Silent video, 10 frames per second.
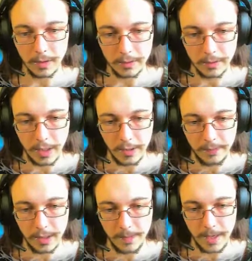So I have
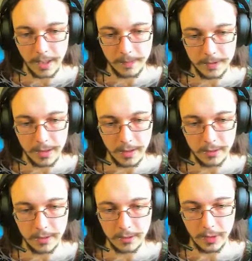to get back
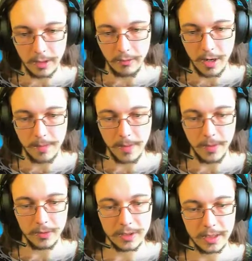upstairs so I can grab my boats.